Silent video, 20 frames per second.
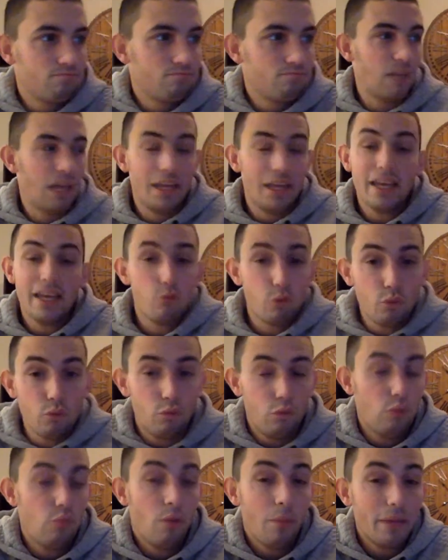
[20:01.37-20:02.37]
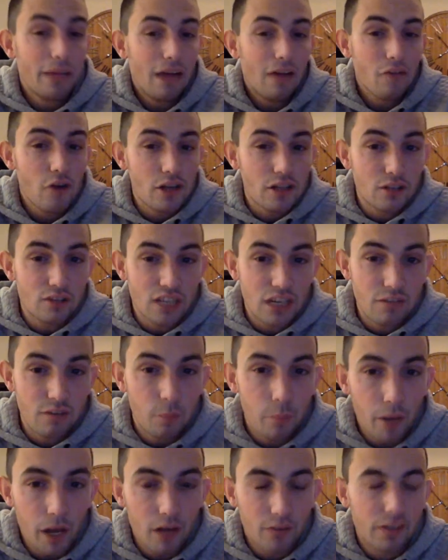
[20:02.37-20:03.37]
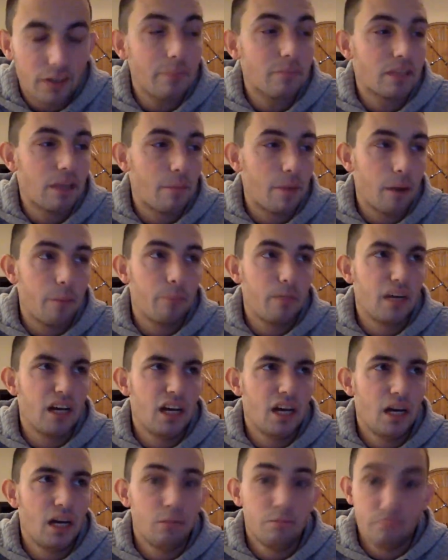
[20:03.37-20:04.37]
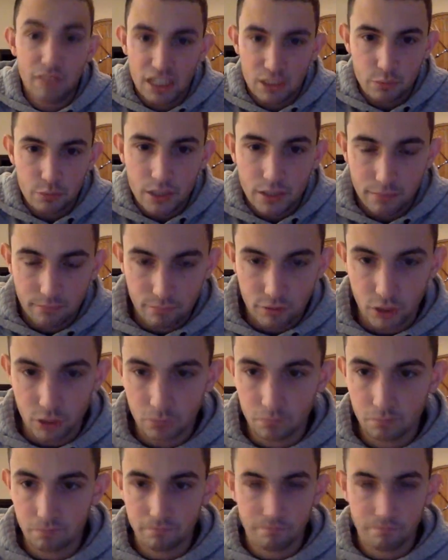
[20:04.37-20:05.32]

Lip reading: And yeah, we will be covering those NFL playoff games coming up next week. So